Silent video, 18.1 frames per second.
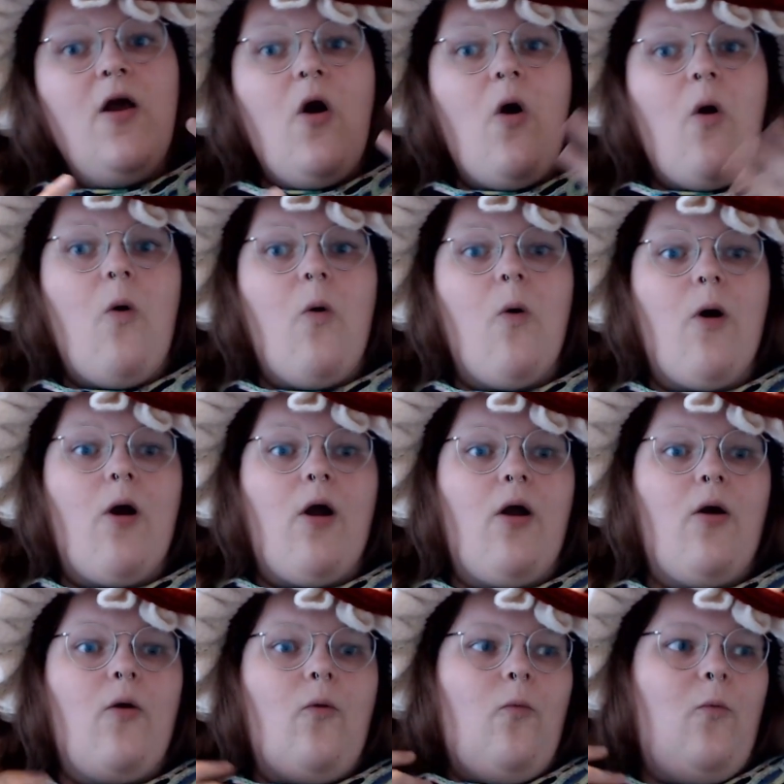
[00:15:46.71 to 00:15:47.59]

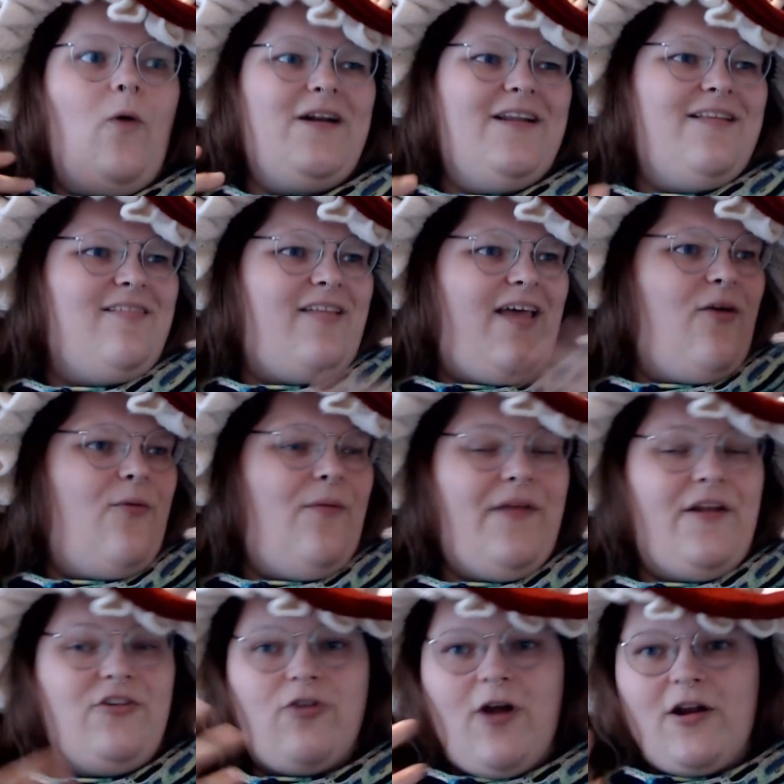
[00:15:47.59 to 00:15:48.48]
or what it's like when they
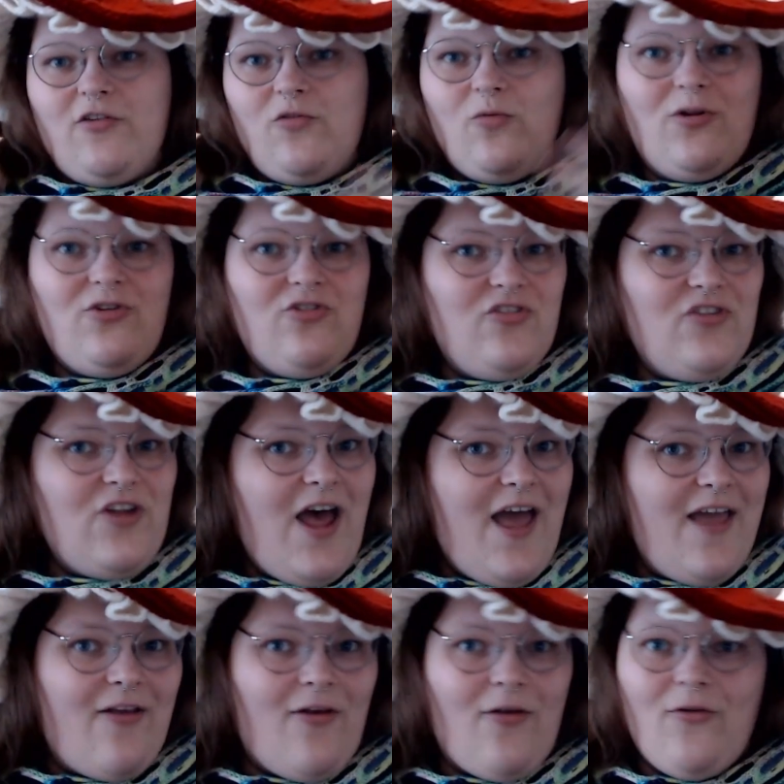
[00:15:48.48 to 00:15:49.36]
try to switch
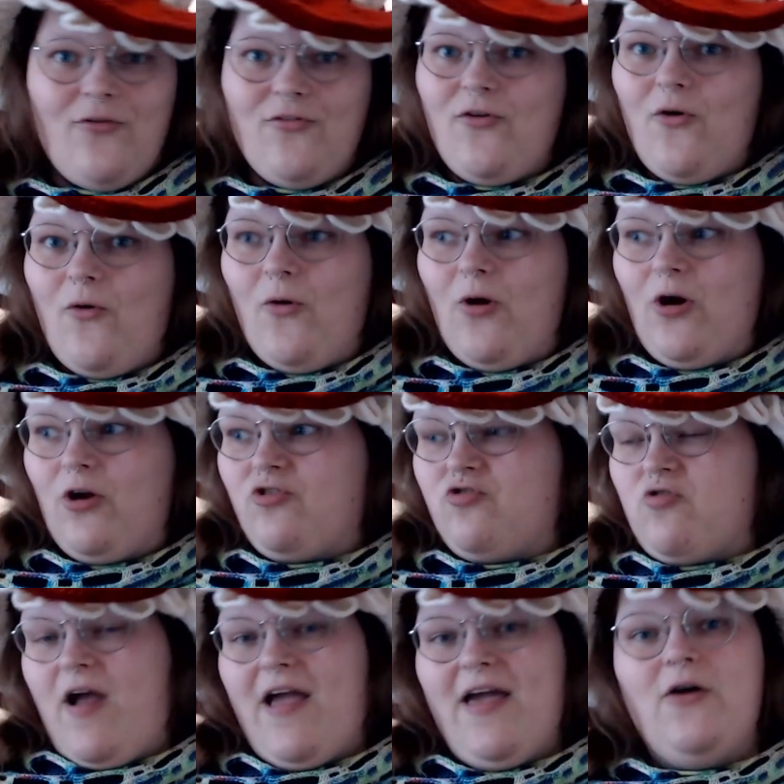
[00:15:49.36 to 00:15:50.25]
styles or
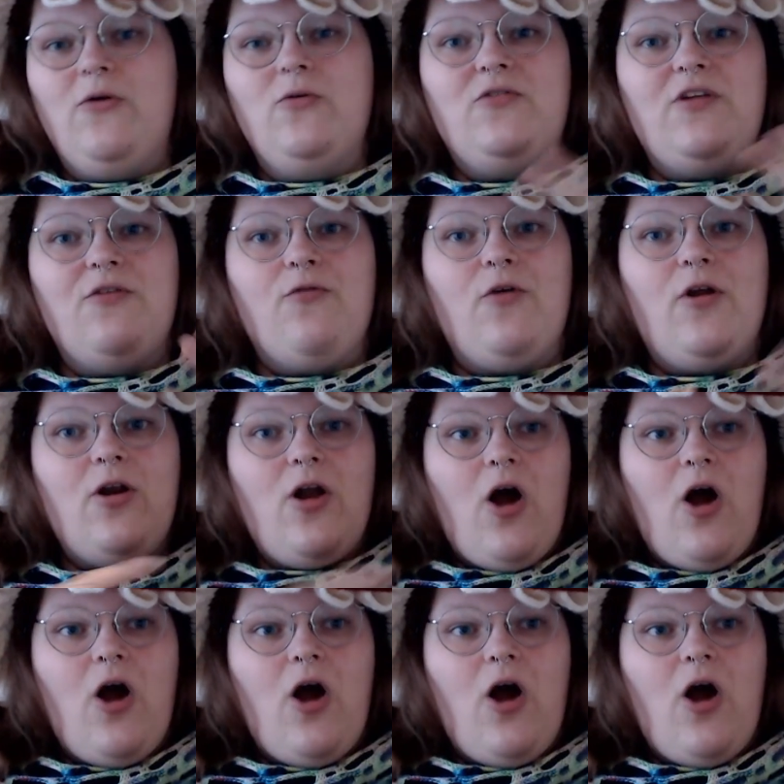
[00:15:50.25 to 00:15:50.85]
try out different